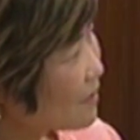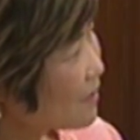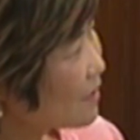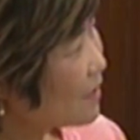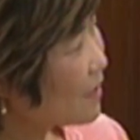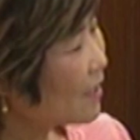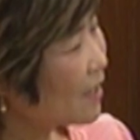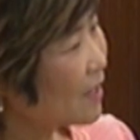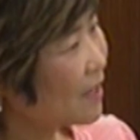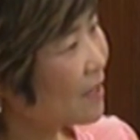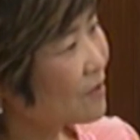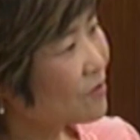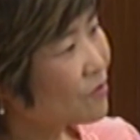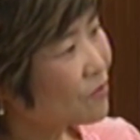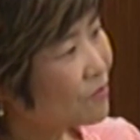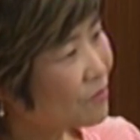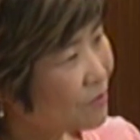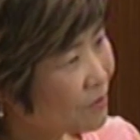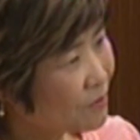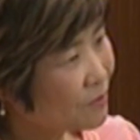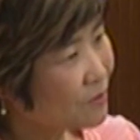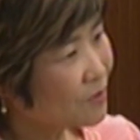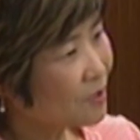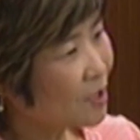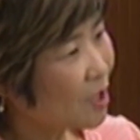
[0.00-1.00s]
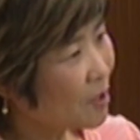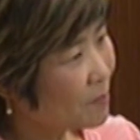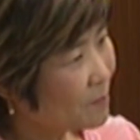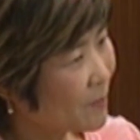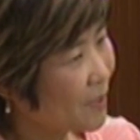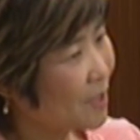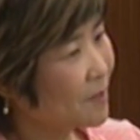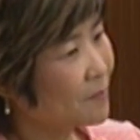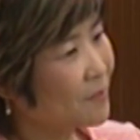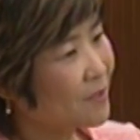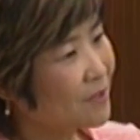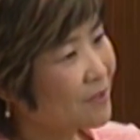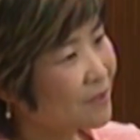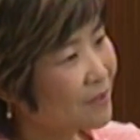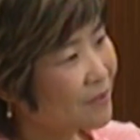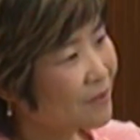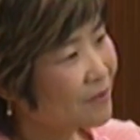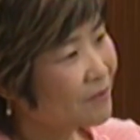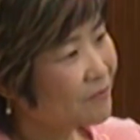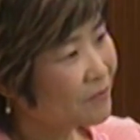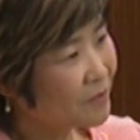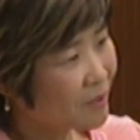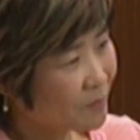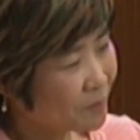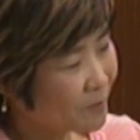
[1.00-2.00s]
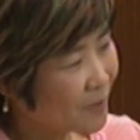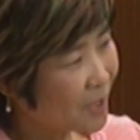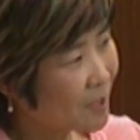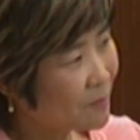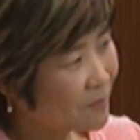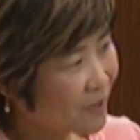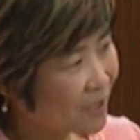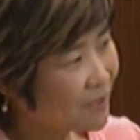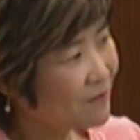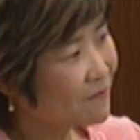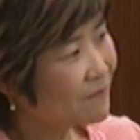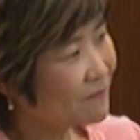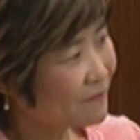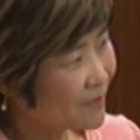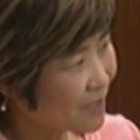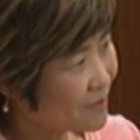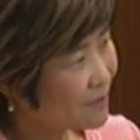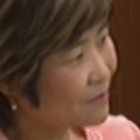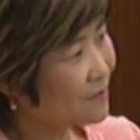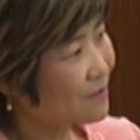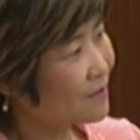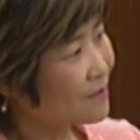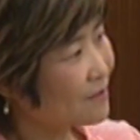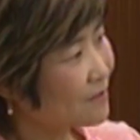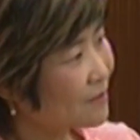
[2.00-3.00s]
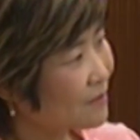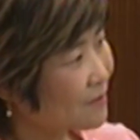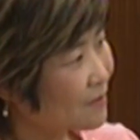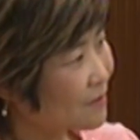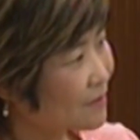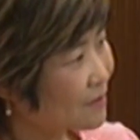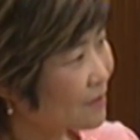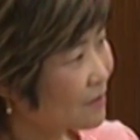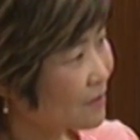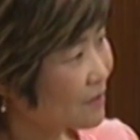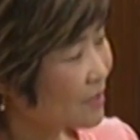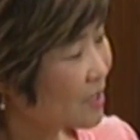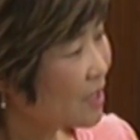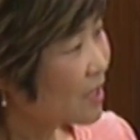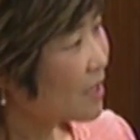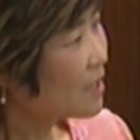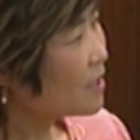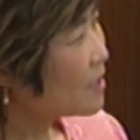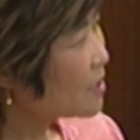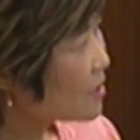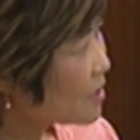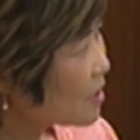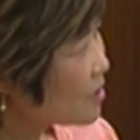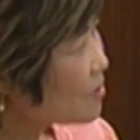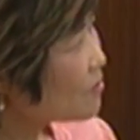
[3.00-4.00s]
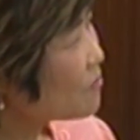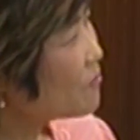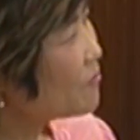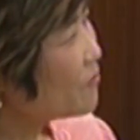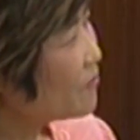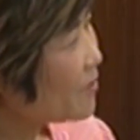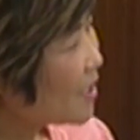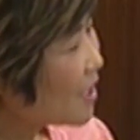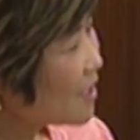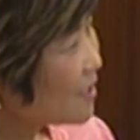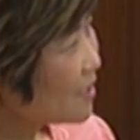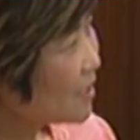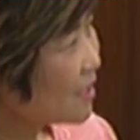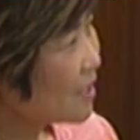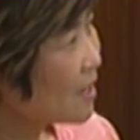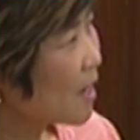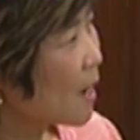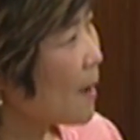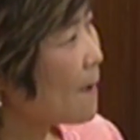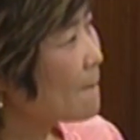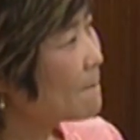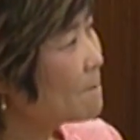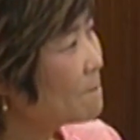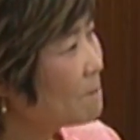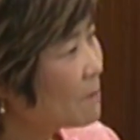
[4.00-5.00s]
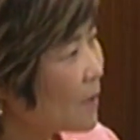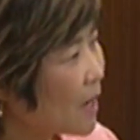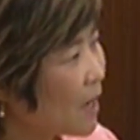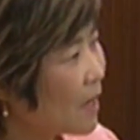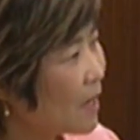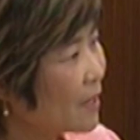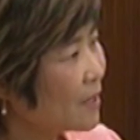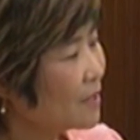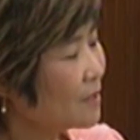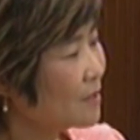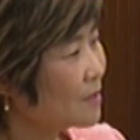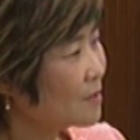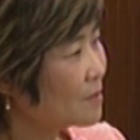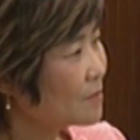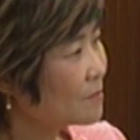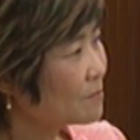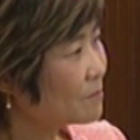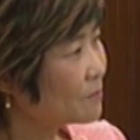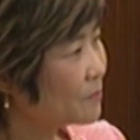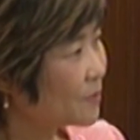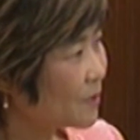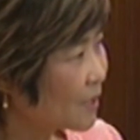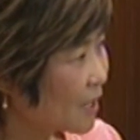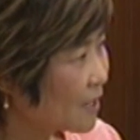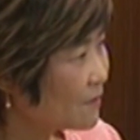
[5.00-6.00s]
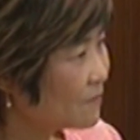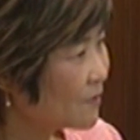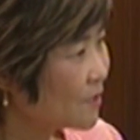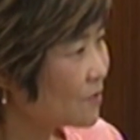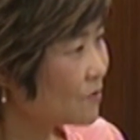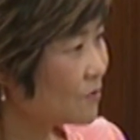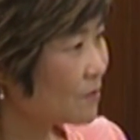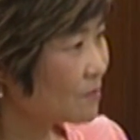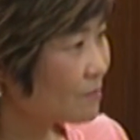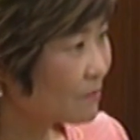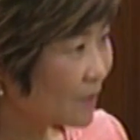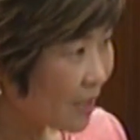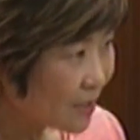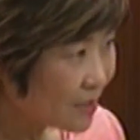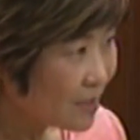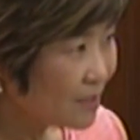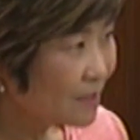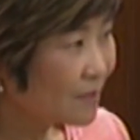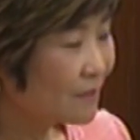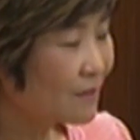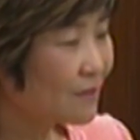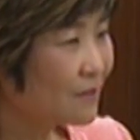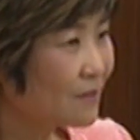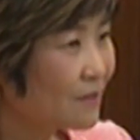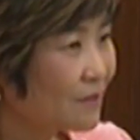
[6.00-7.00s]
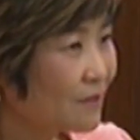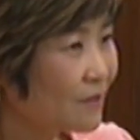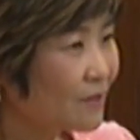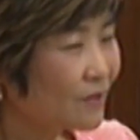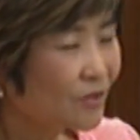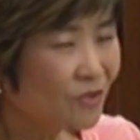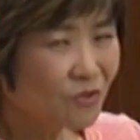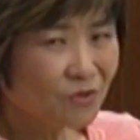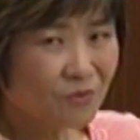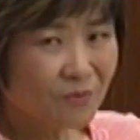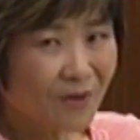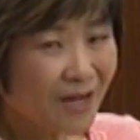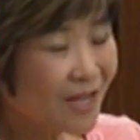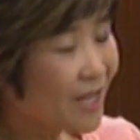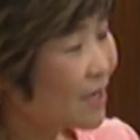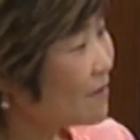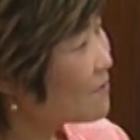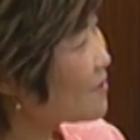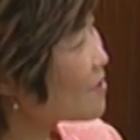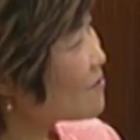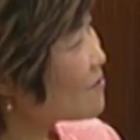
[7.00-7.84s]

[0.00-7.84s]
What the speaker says: and through top-ups from public funds. Is it really my private money? Do I have the